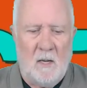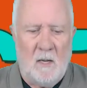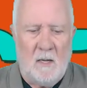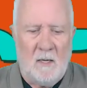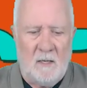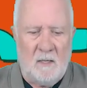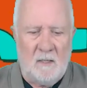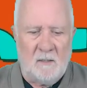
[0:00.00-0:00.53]

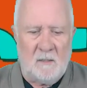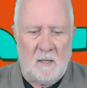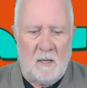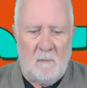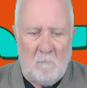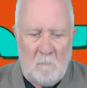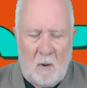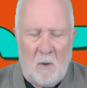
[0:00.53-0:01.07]
it is a
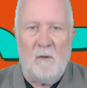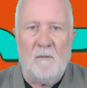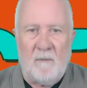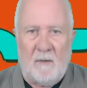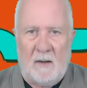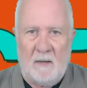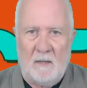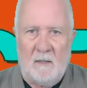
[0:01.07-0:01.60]

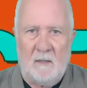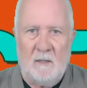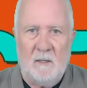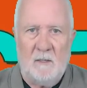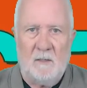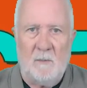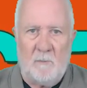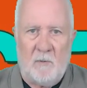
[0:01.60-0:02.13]
motivator
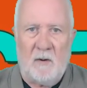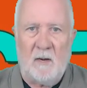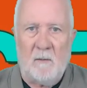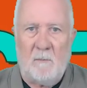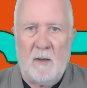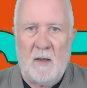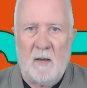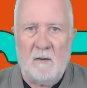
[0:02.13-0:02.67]
to bring
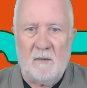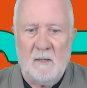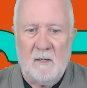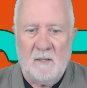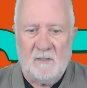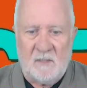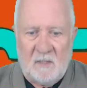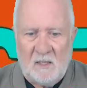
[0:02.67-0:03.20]
about
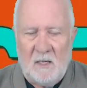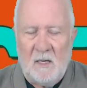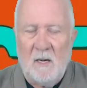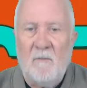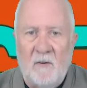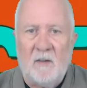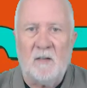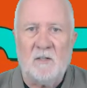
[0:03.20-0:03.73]

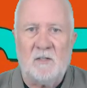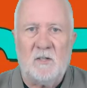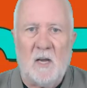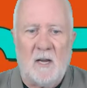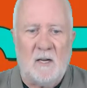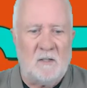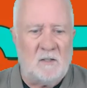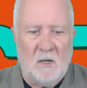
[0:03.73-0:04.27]
significant
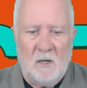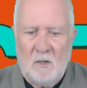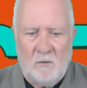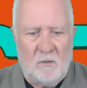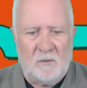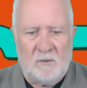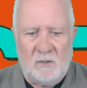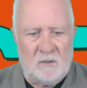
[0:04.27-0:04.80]
change,
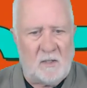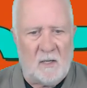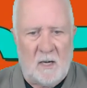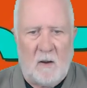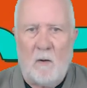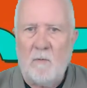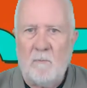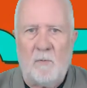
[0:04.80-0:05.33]
not just in
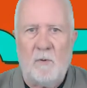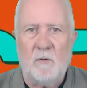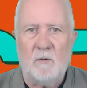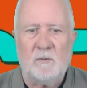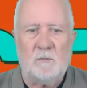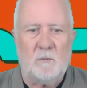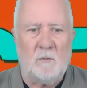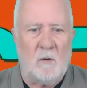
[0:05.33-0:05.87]
our own
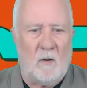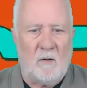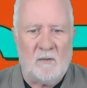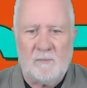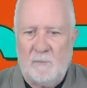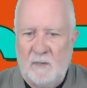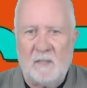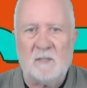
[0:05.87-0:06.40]
personal lives,
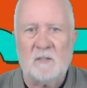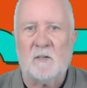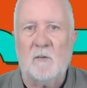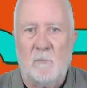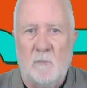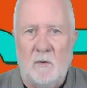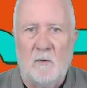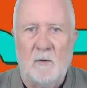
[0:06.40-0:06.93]
but as a
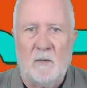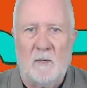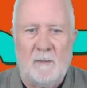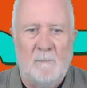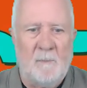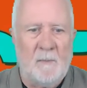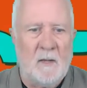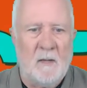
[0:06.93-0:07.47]
community.
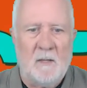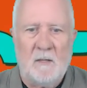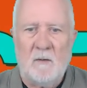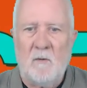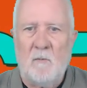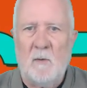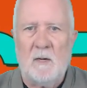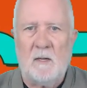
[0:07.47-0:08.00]
There are
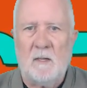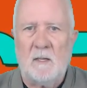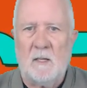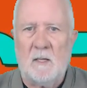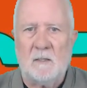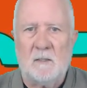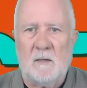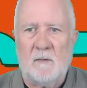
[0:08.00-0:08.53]
many
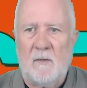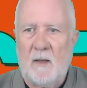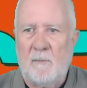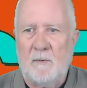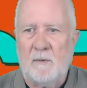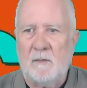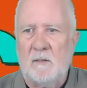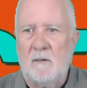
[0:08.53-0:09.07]
things that have
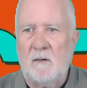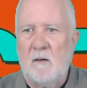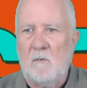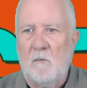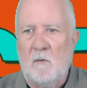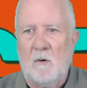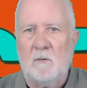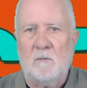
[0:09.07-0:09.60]
happened in our
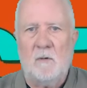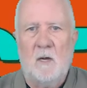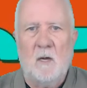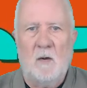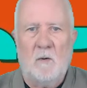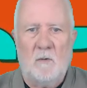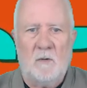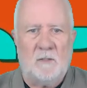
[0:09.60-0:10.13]
world
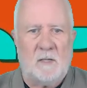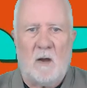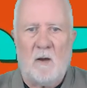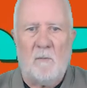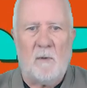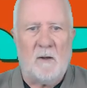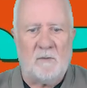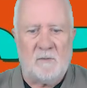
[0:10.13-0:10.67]
which are
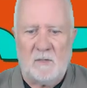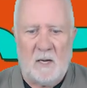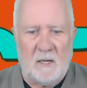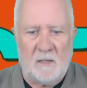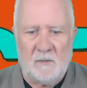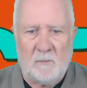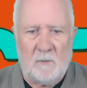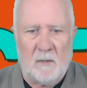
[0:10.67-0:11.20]
about
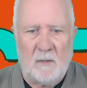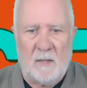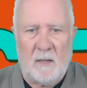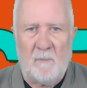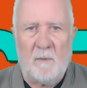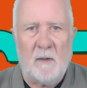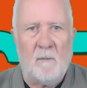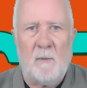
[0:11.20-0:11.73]
change, whether that
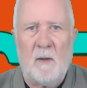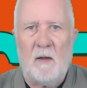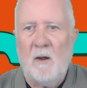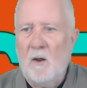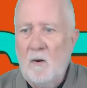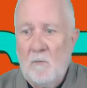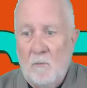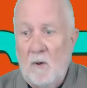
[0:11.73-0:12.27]
be about
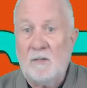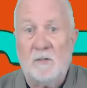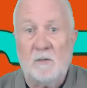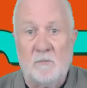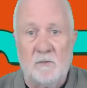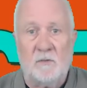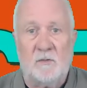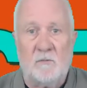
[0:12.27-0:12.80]
racial
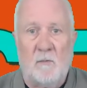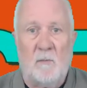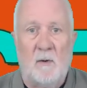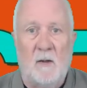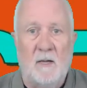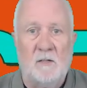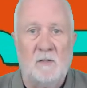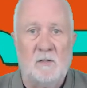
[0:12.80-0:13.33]

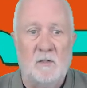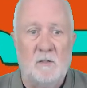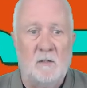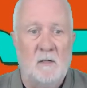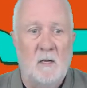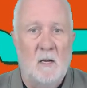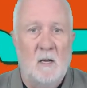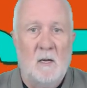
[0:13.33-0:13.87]
discrimination,
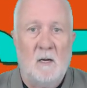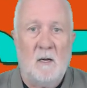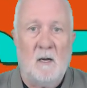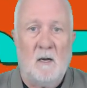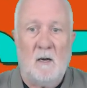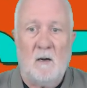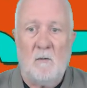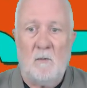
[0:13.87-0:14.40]

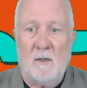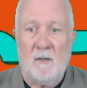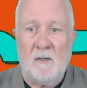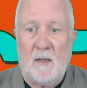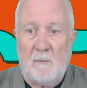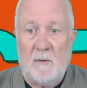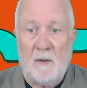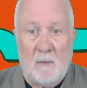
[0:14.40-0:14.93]
whether
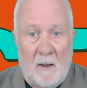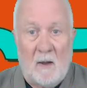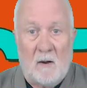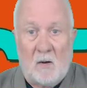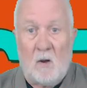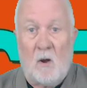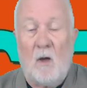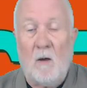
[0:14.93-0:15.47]
that be about
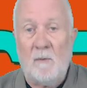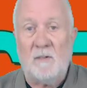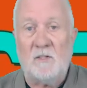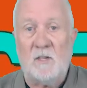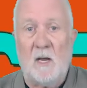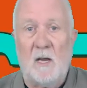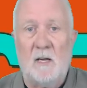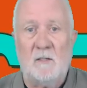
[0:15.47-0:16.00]
climate
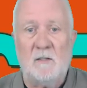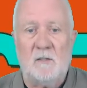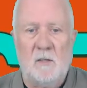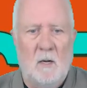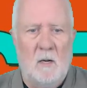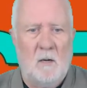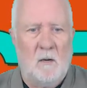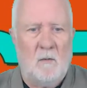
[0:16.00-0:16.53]
change,
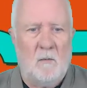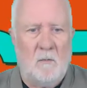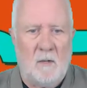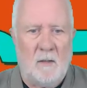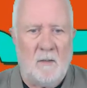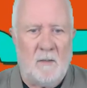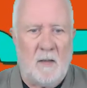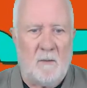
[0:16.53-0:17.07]

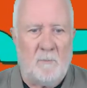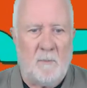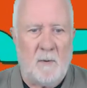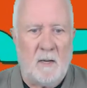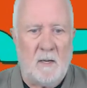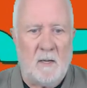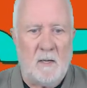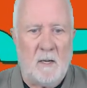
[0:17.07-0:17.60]
whether that
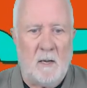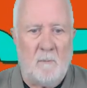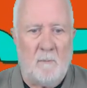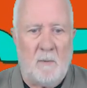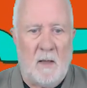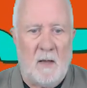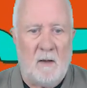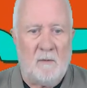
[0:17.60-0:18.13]
be
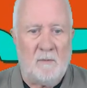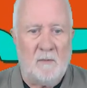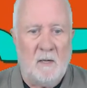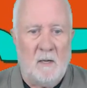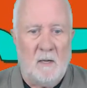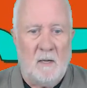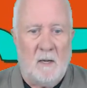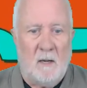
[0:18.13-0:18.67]
about
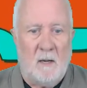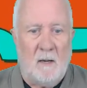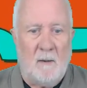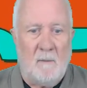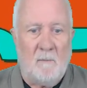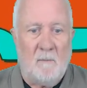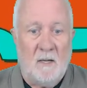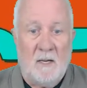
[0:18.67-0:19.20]

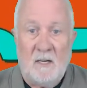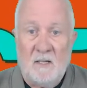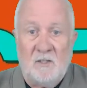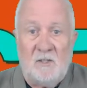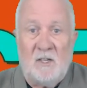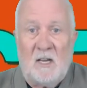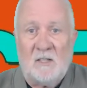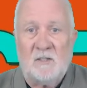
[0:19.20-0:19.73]

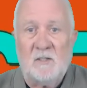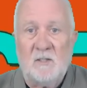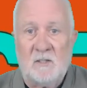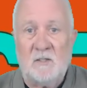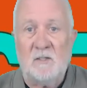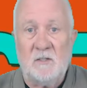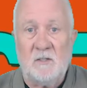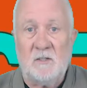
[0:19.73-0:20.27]

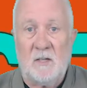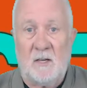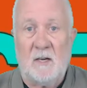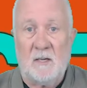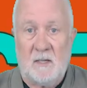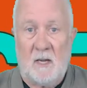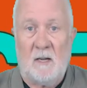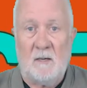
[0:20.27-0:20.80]
injustices that are
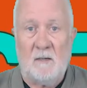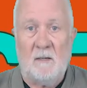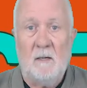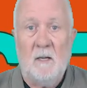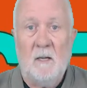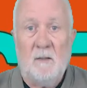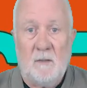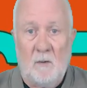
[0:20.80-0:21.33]
done
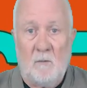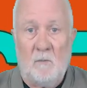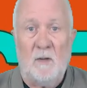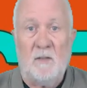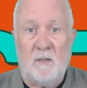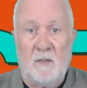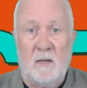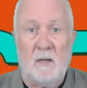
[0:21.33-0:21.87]
that we
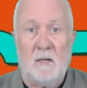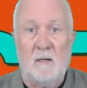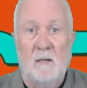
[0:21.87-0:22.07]
think